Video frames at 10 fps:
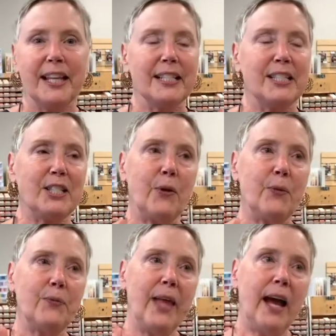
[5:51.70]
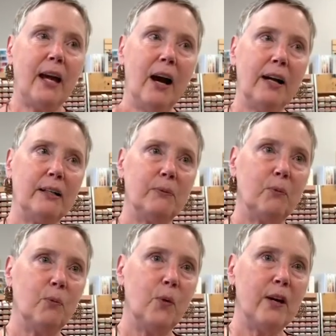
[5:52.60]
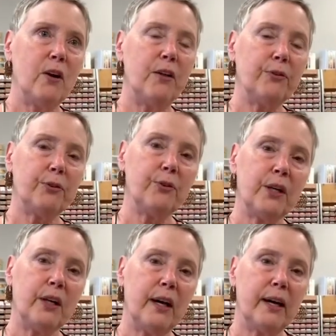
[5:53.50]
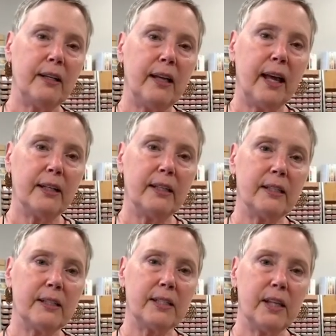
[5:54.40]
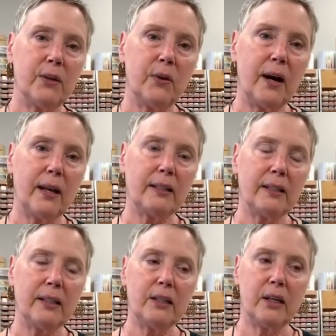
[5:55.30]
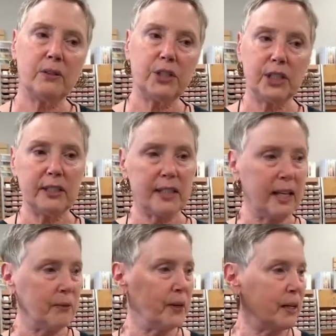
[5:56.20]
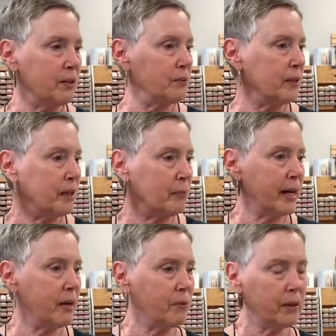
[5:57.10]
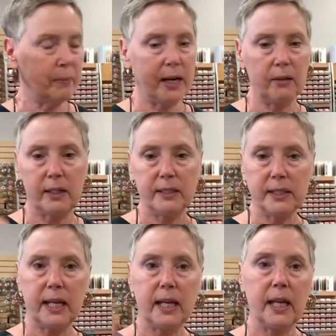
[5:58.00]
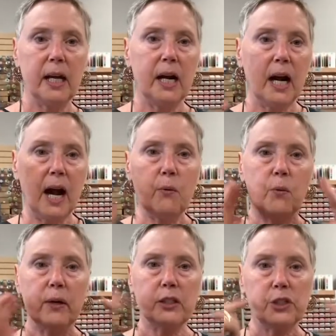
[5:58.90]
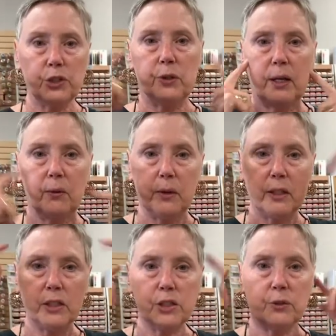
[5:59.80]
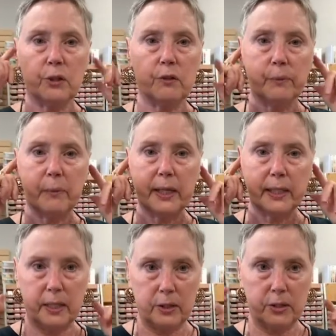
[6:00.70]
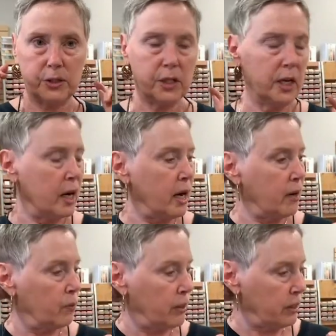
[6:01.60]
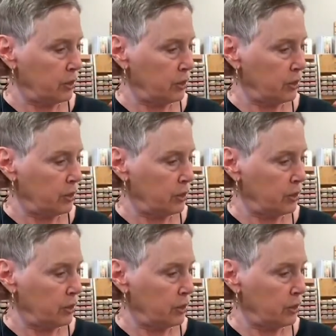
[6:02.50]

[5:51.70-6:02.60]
So that kind of went on through the cut. And so I, you know, she'd say, well, what about? And I'd say, I want it short. I want it short over my ears. I want it